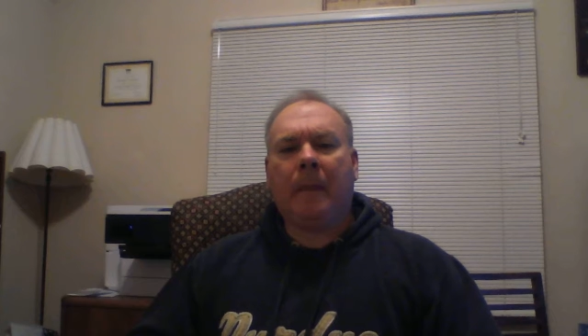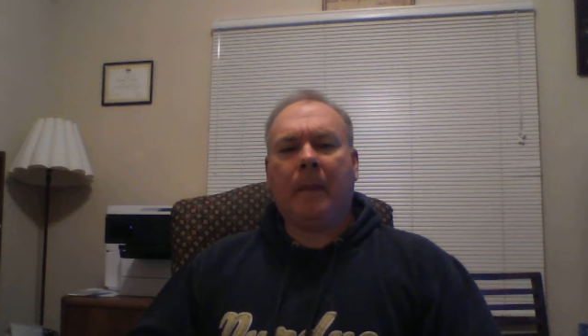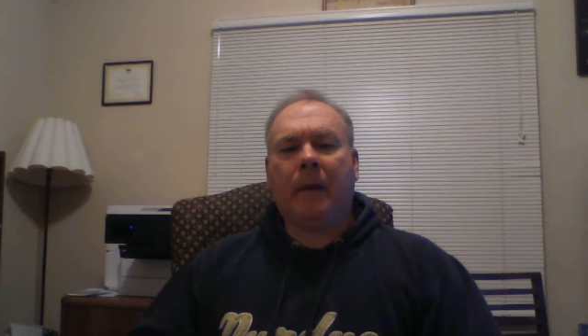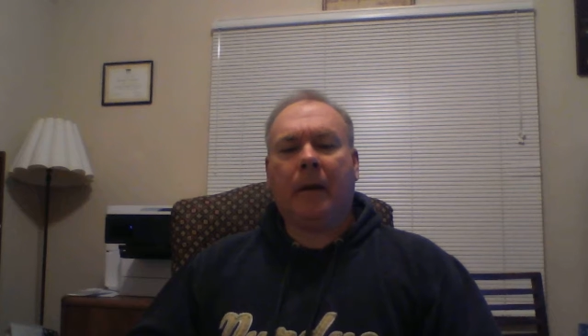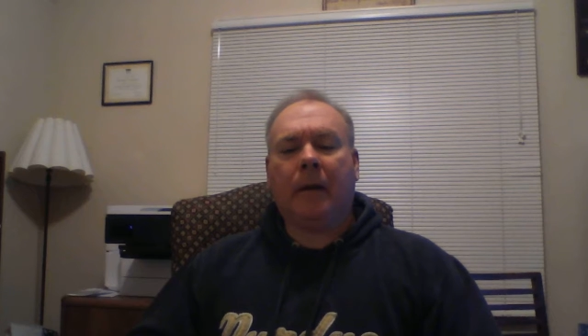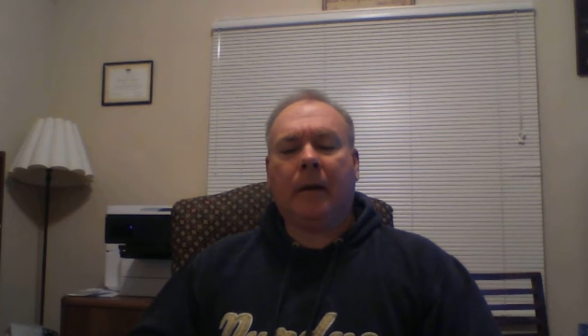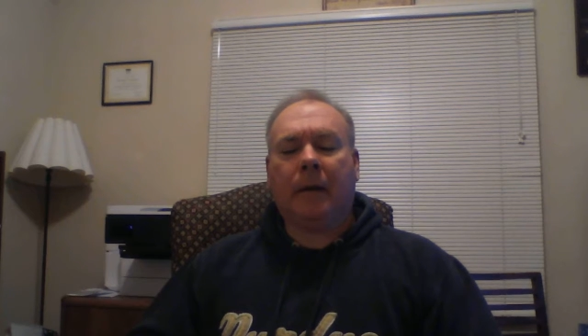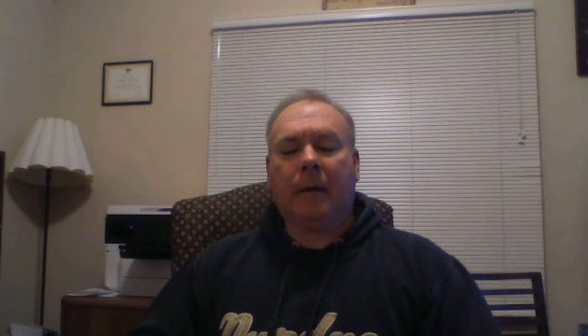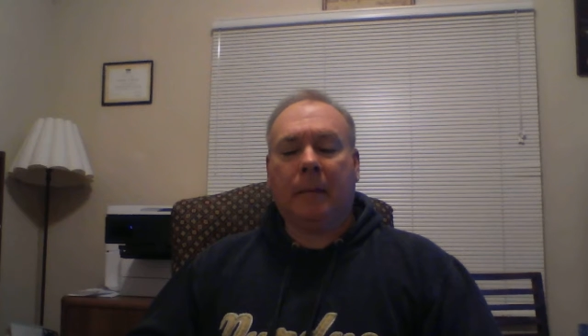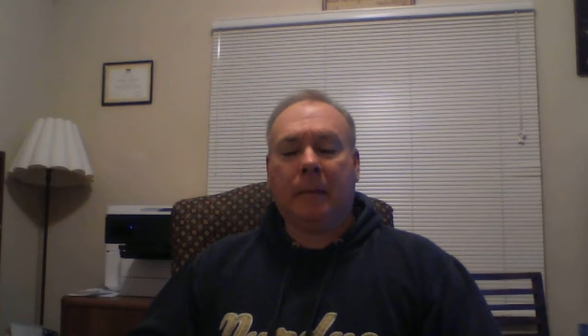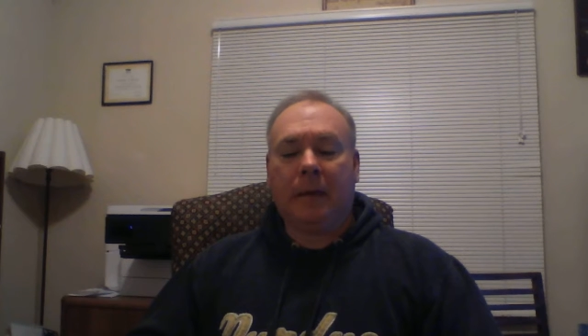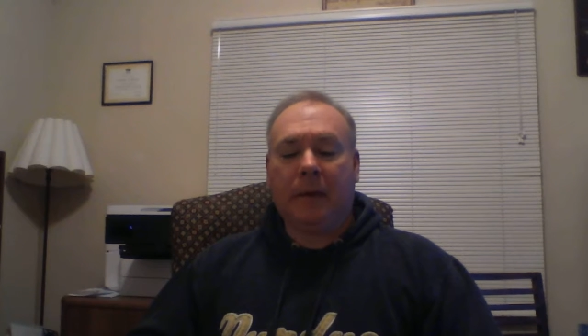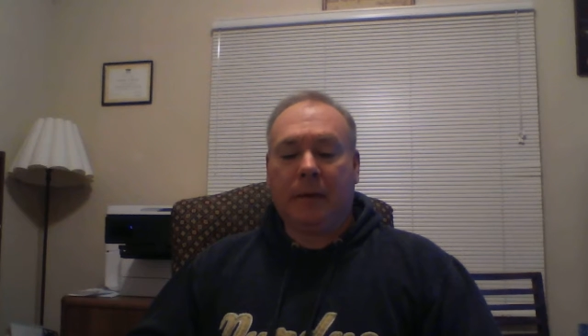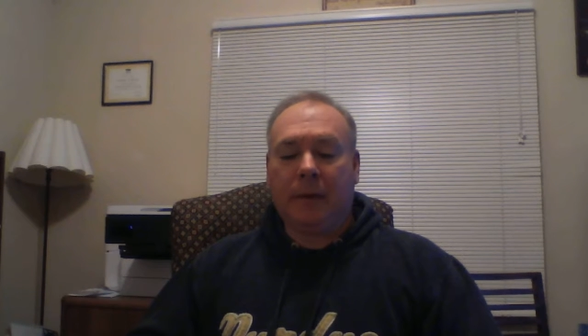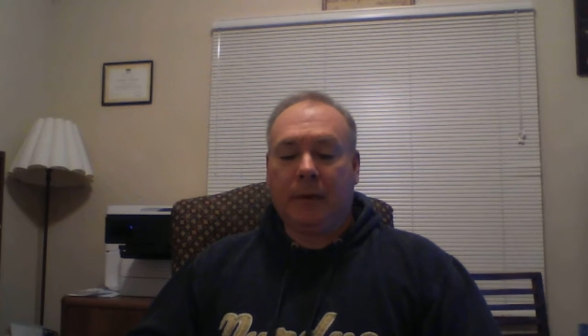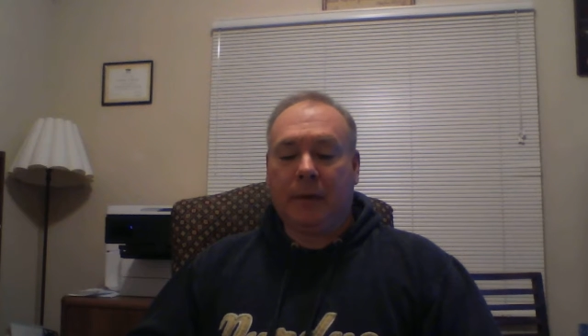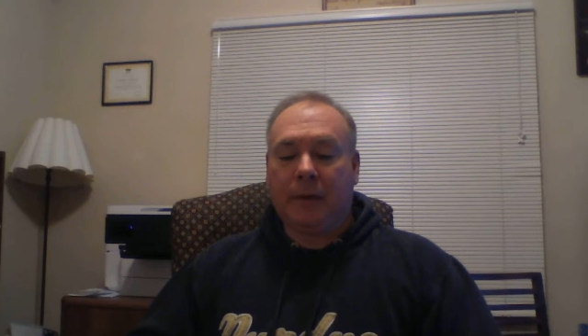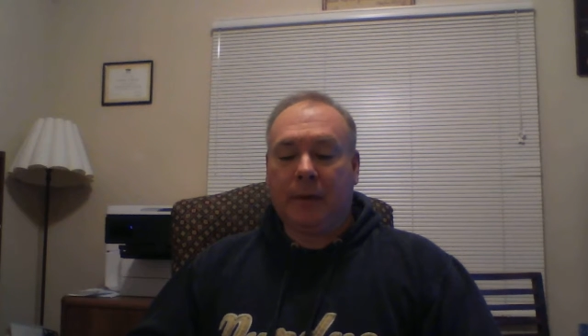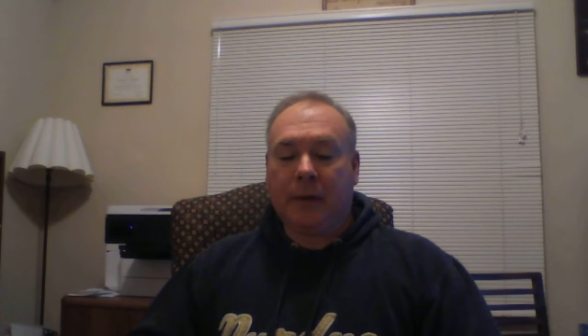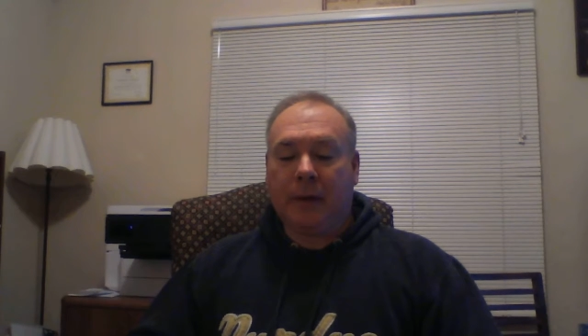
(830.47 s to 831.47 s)

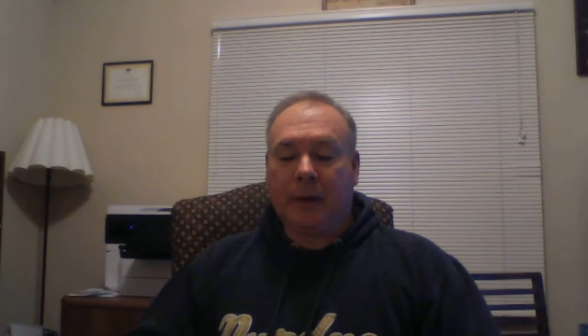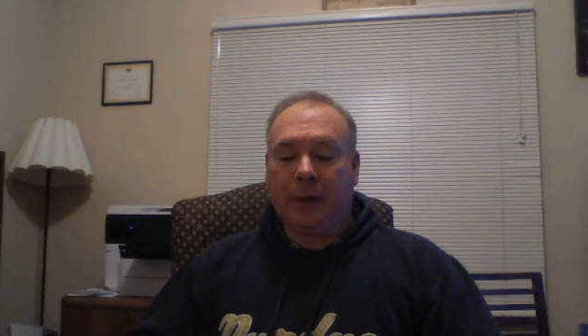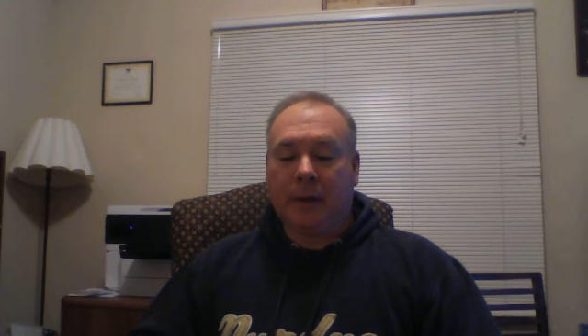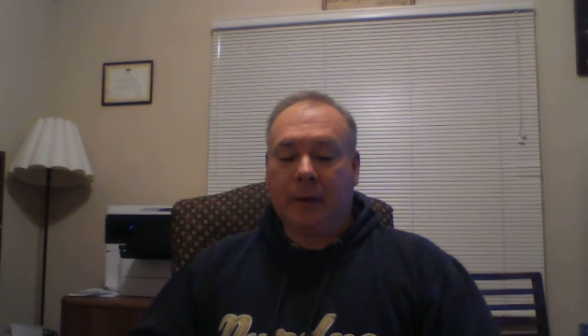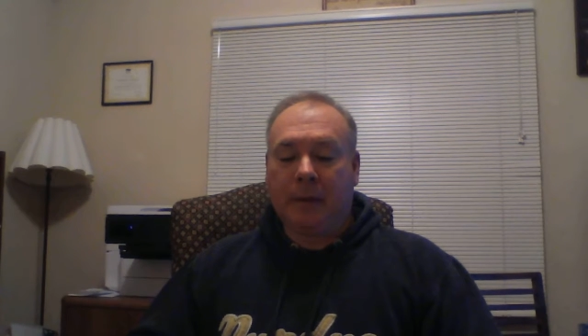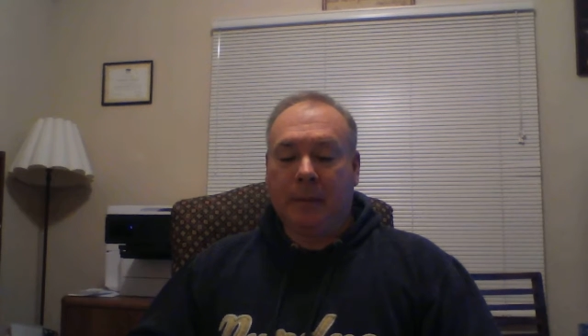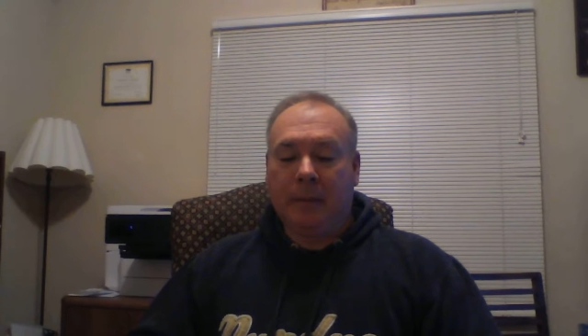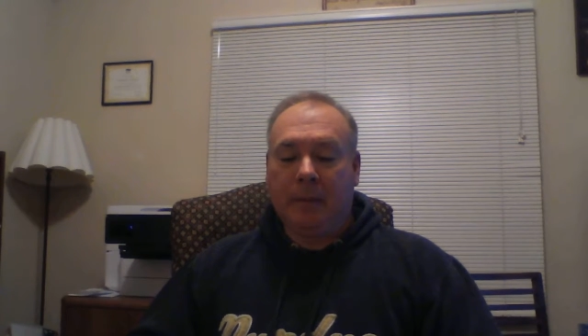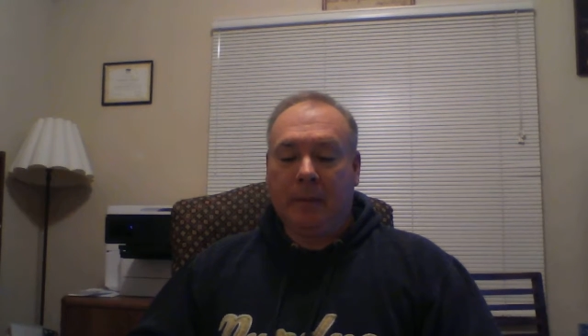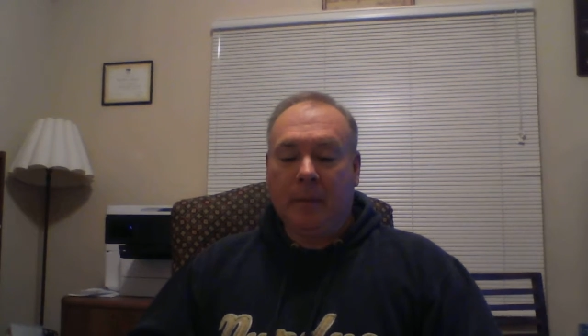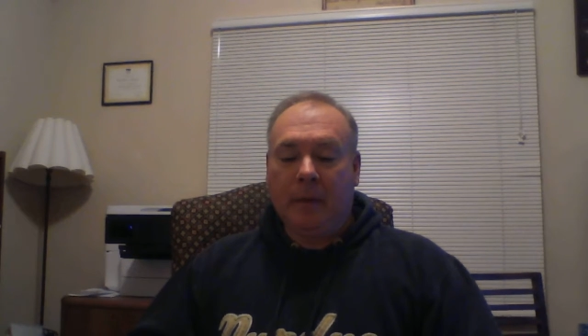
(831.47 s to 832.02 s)
is the